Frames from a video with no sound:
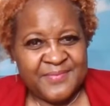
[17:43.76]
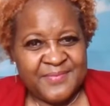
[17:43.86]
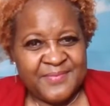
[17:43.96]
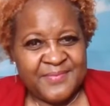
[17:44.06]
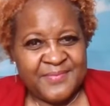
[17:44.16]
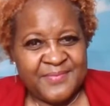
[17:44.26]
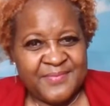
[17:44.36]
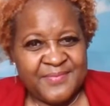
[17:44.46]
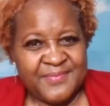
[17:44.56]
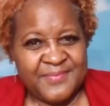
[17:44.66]

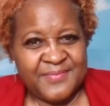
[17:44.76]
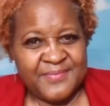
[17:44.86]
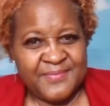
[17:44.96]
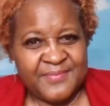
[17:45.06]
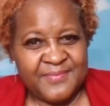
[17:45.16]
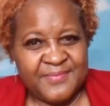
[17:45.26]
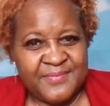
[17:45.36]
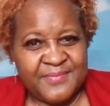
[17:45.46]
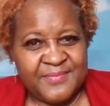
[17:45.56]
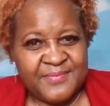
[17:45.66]

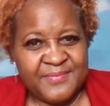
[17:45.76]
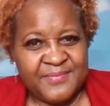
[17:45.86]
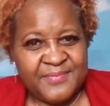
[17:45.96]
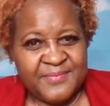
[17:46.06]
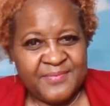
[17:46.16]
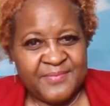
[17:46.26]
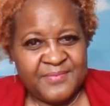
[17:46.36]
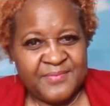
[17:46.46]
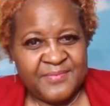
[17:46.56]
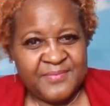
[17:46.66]

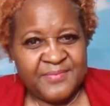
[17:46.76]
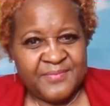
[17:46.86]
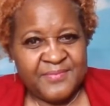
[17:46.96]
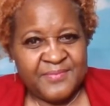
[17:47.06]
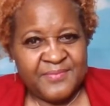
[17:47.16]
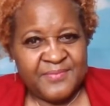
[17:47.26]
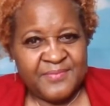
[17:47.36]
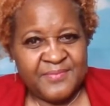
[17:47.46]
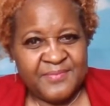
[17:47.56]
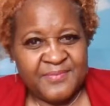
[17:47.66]

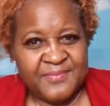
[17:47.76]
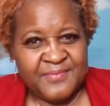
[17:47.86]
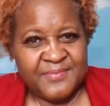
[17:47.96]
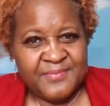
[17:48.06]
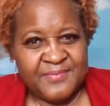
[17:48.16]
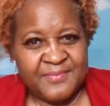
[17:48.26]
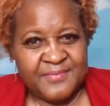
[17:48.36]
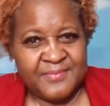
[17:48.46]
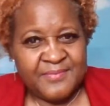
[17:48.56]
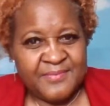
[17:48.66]

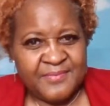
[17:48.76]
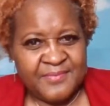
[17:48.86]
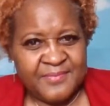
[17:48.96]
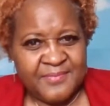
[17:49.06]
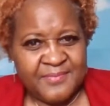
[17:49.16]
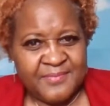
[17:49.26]
This person isn't speaking.